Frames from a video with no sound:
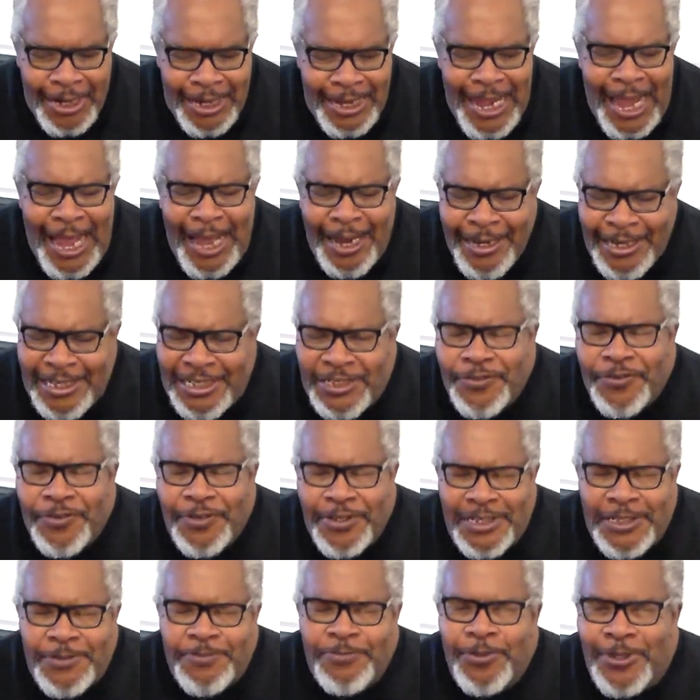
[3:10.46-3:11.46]
galleys
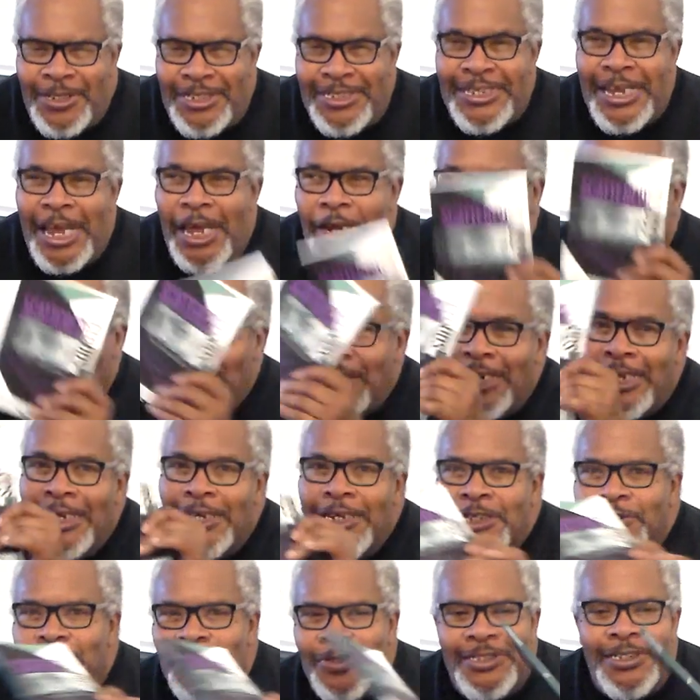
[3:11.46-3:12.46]
for this book, Scattered
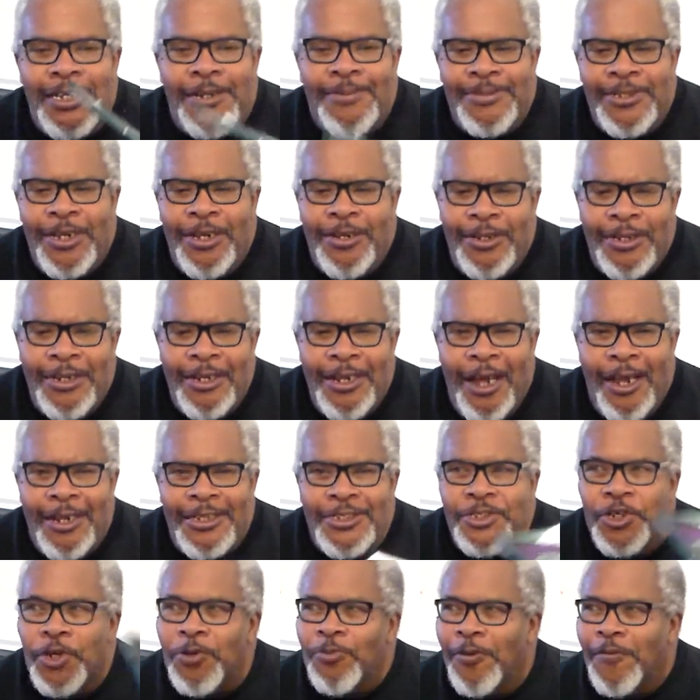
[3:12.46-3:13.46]
Clouds, which comes out
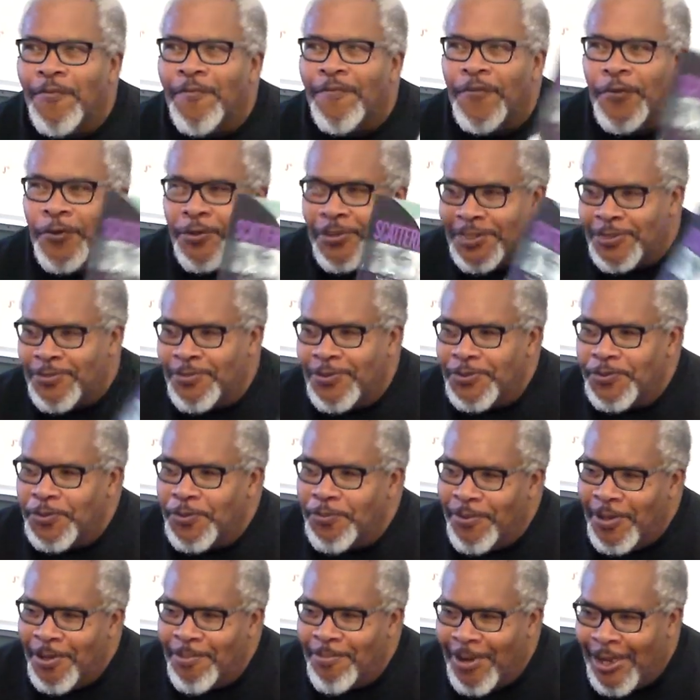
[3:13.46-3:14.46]
October 1st, which
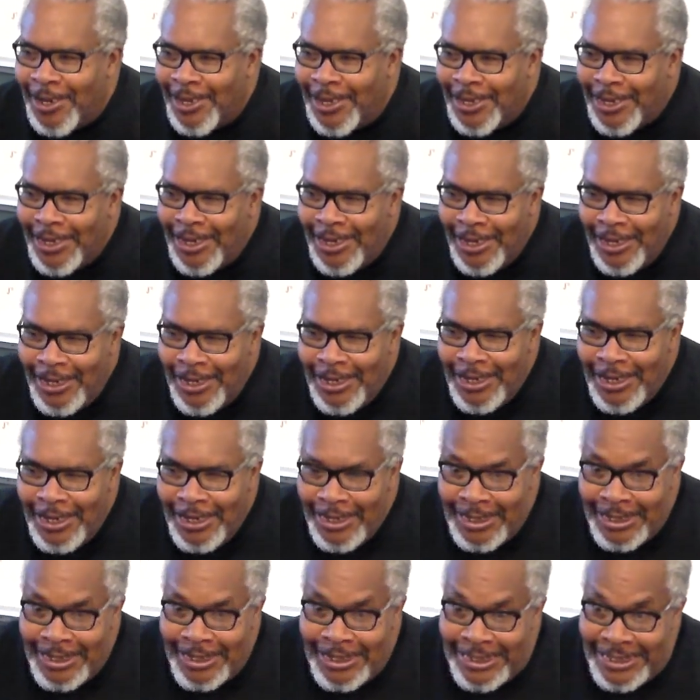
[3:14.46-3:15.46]
will be my
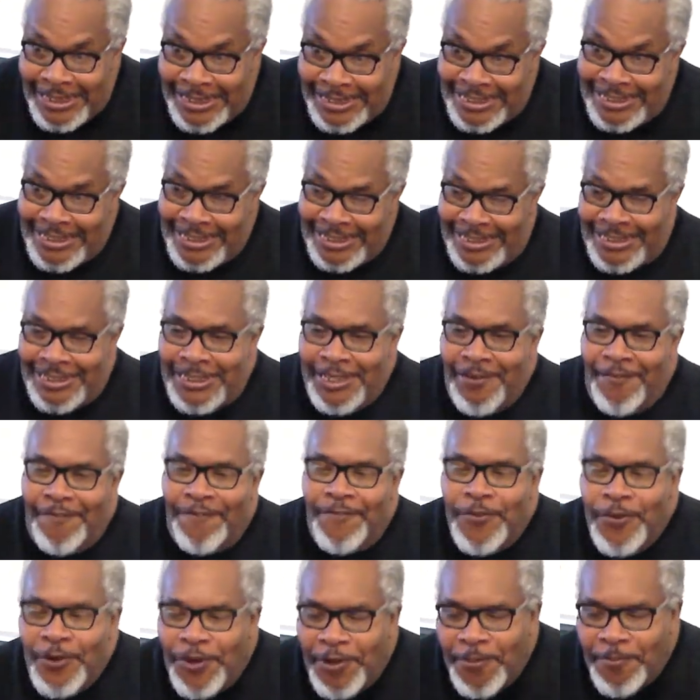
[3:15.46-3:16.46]

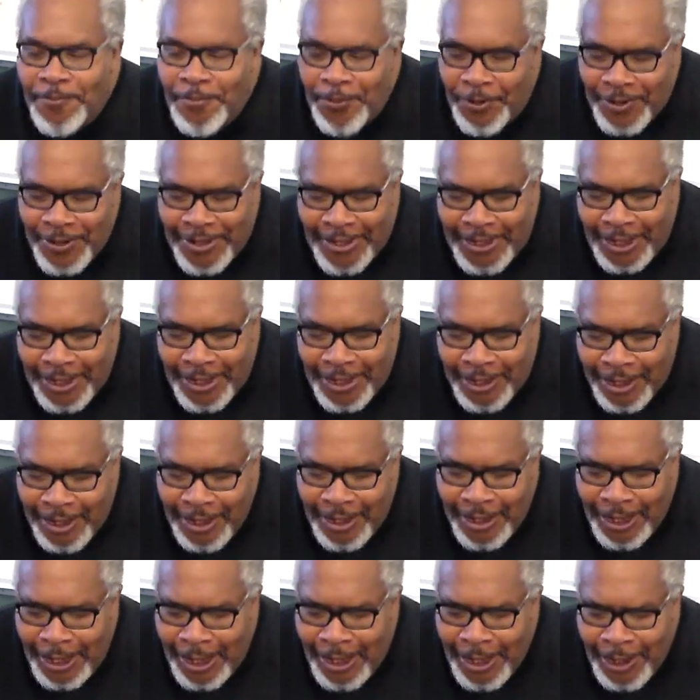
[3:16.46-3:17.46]
64th birthday.
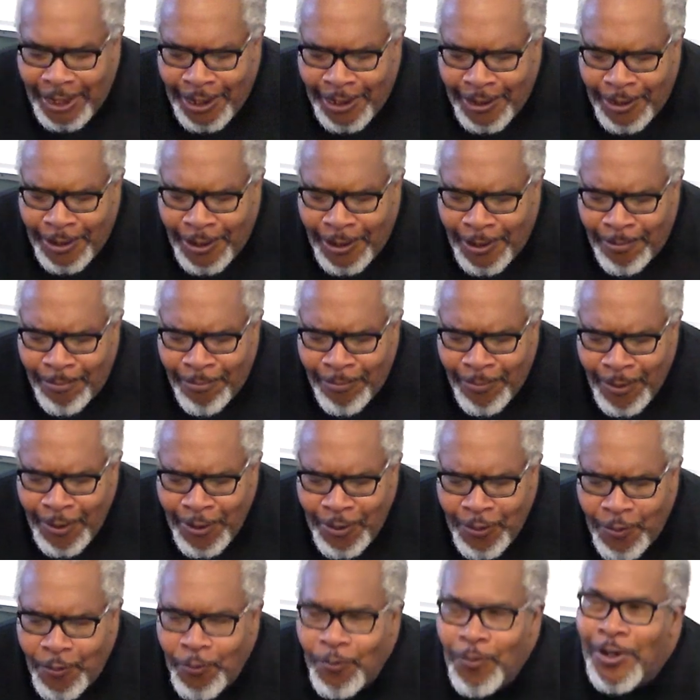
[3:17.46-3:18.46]
And
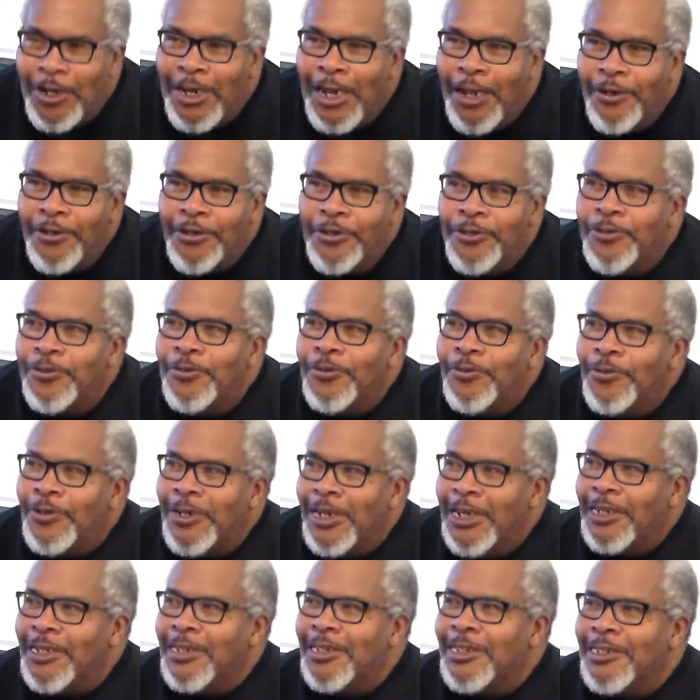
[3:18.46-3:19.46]
what I'll
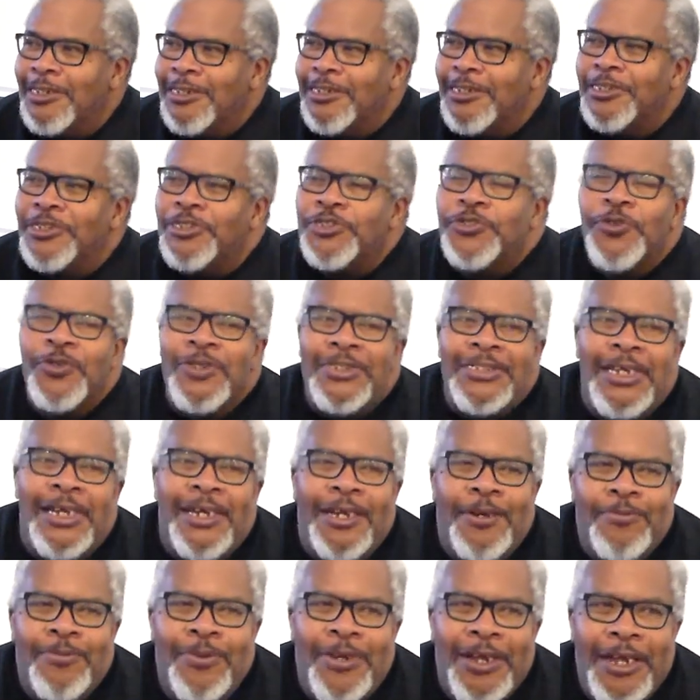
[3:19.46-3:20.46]
do in the short
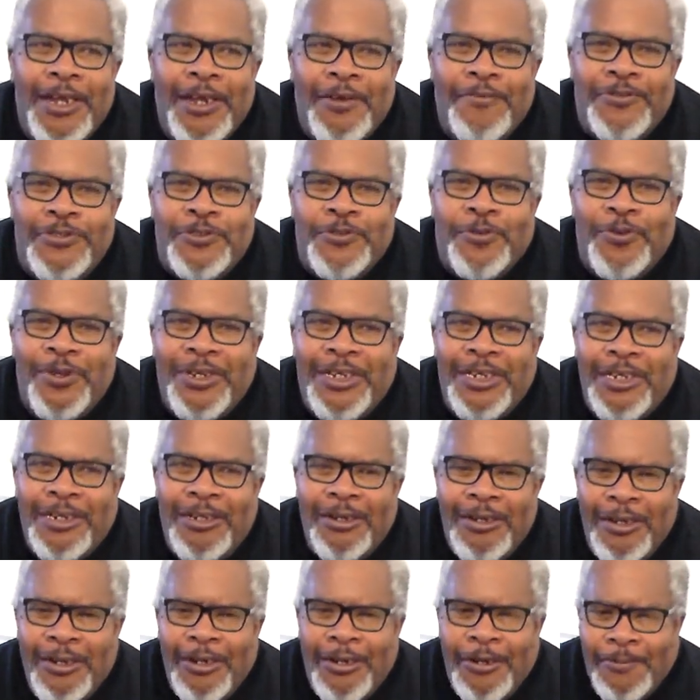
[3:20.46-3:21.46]
time we have is
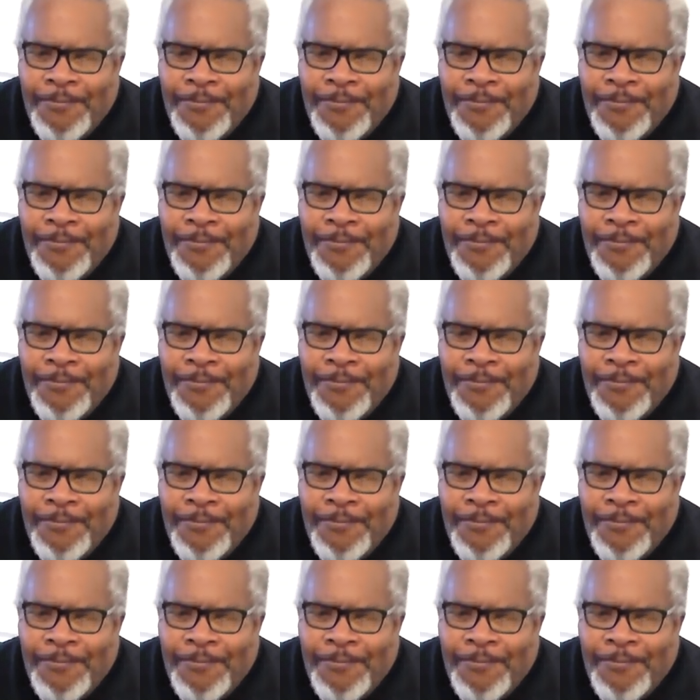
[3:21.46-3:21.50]
read